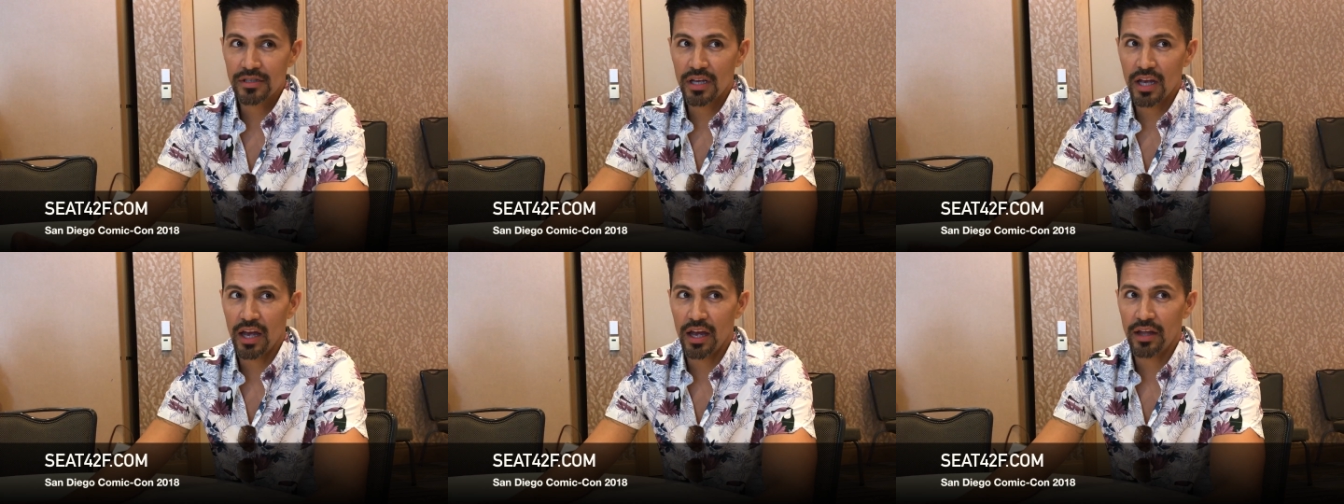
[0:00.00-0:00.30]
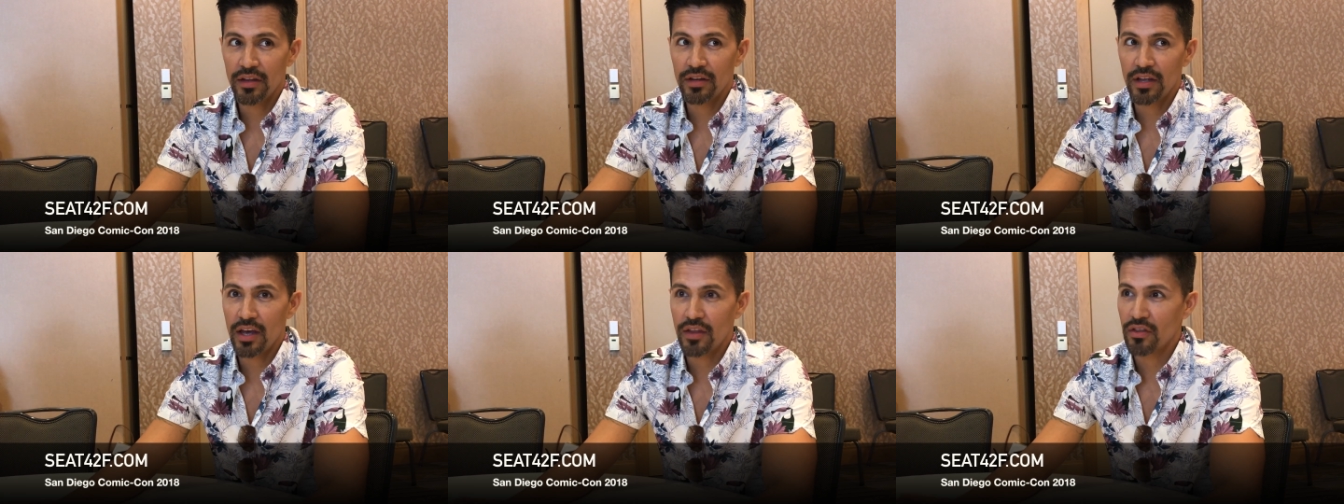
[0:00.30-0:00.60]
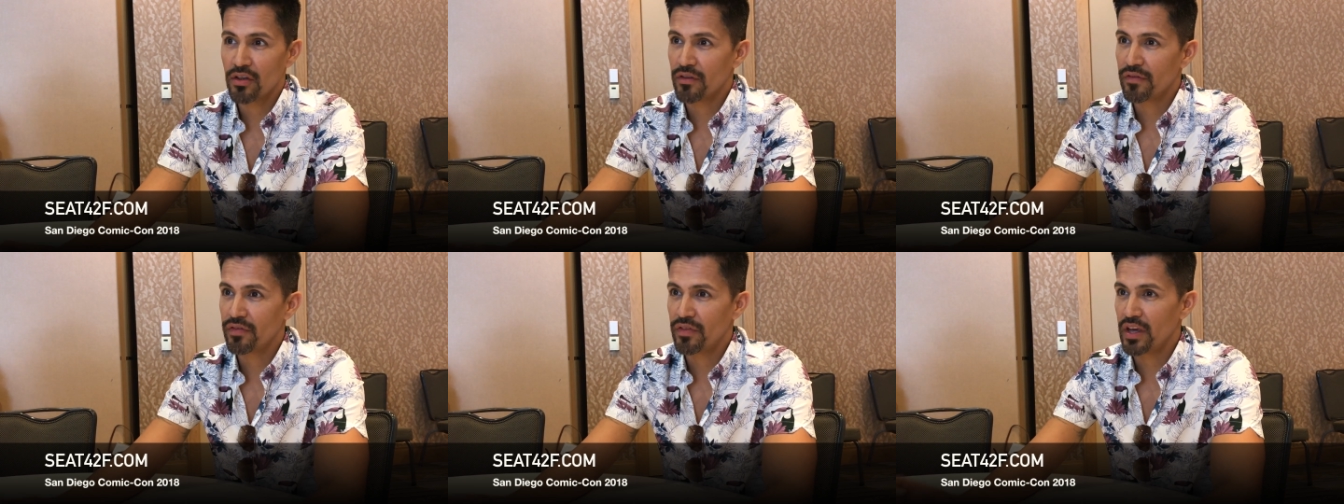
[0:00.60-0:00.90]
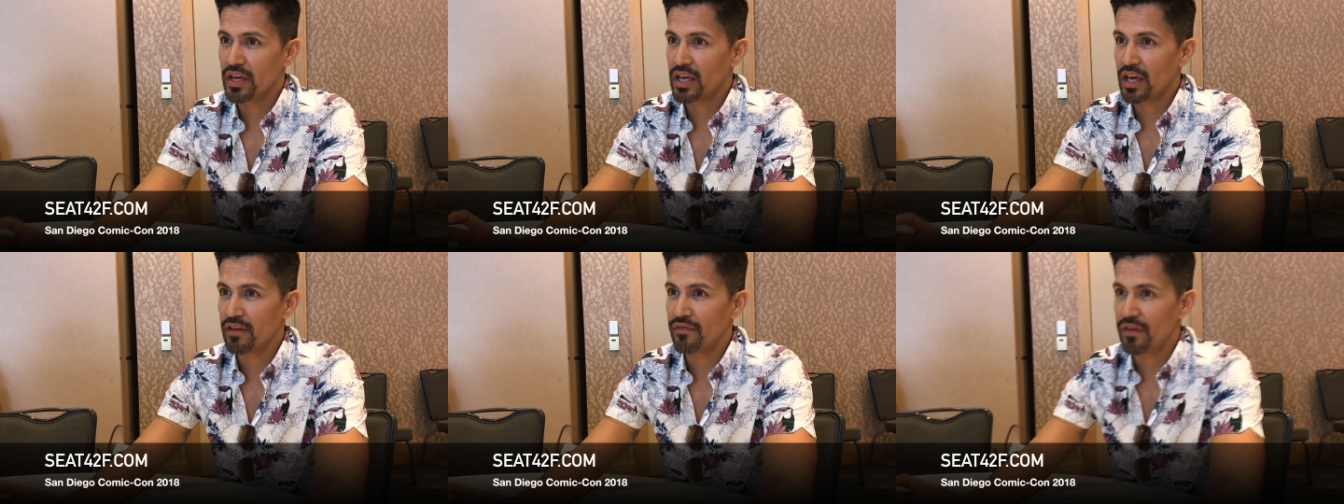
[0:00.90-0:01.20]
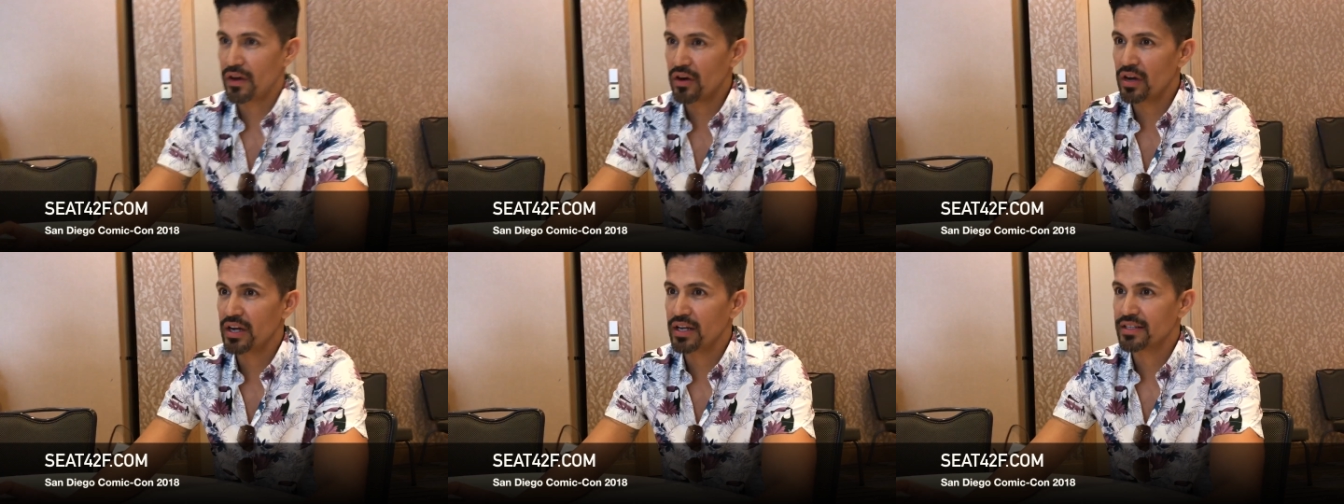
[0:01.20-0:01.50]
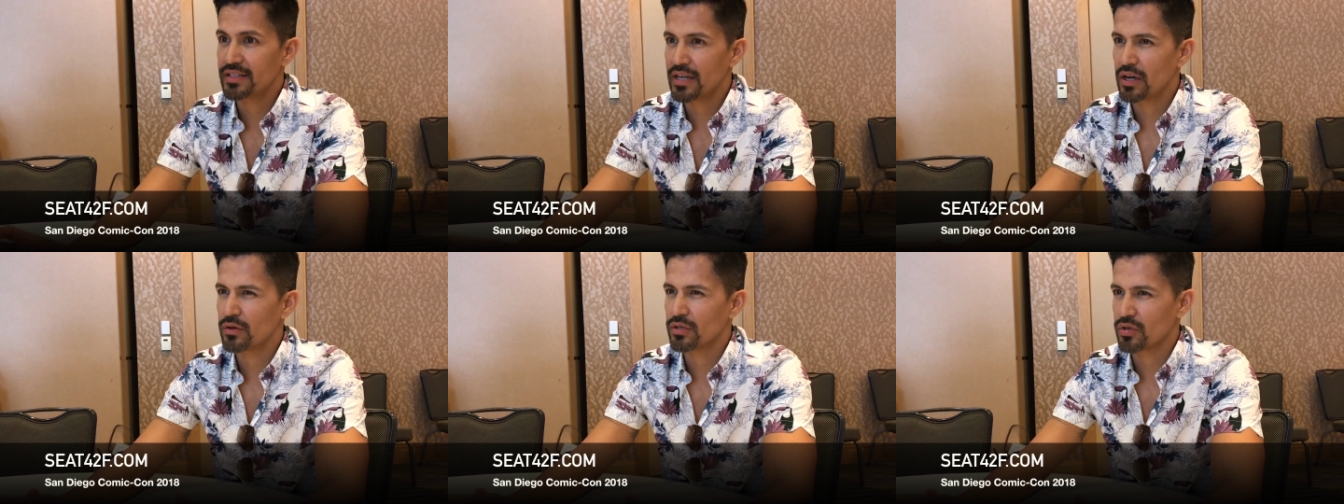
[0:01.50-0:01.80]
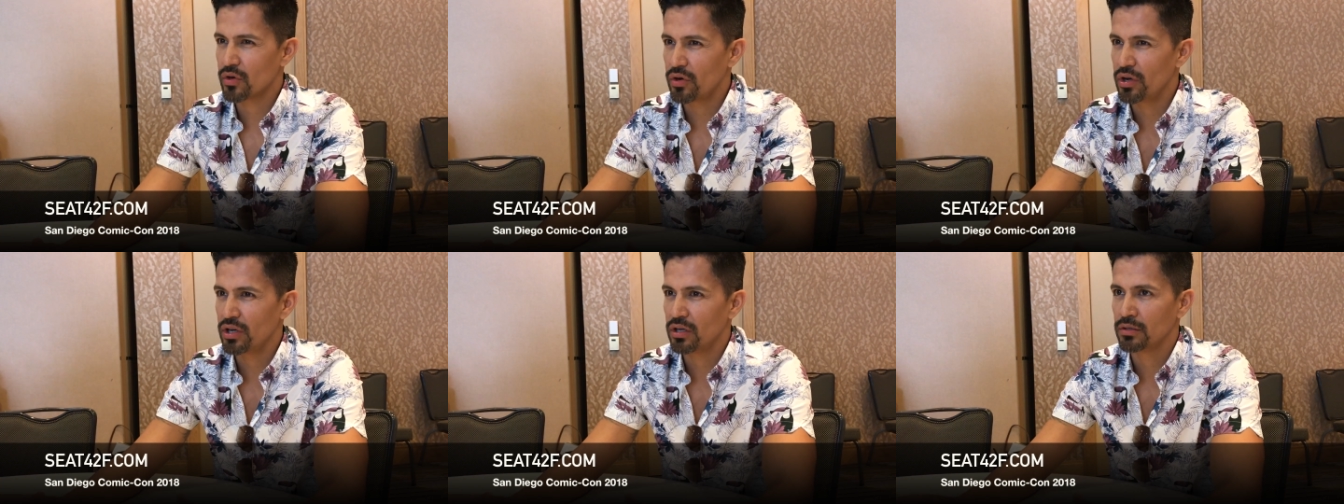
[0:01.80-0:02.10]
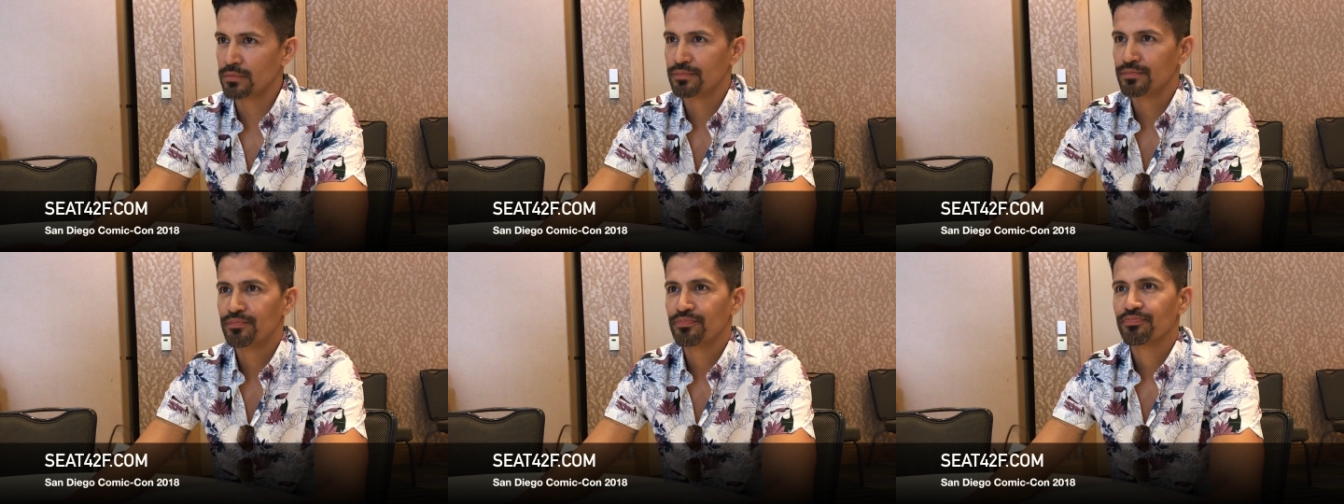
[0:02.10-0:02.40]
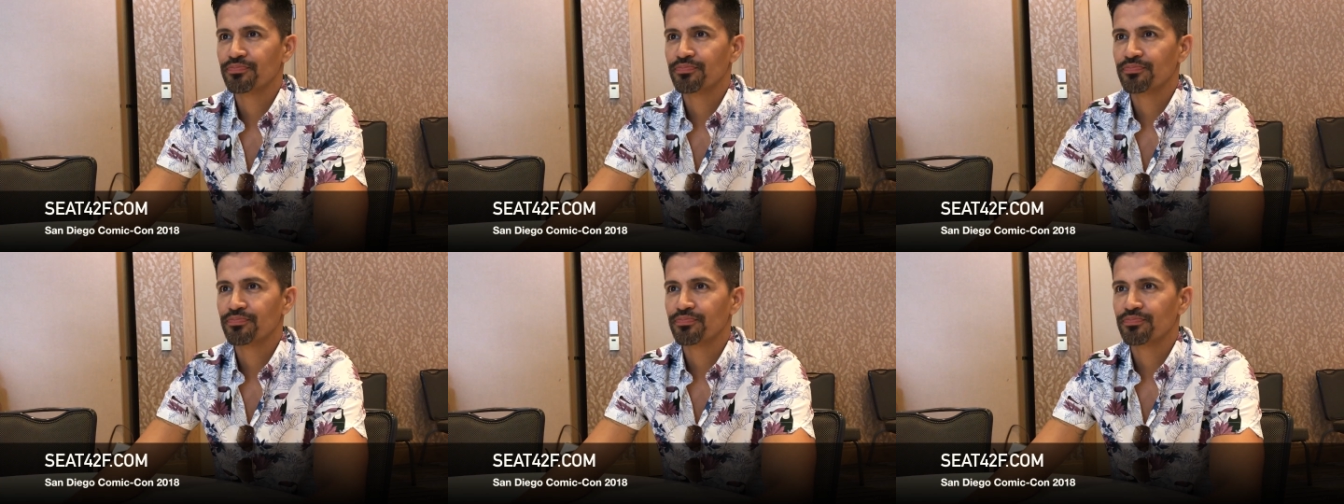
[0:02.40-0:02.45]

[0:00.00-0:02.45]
and, and they get very territorial.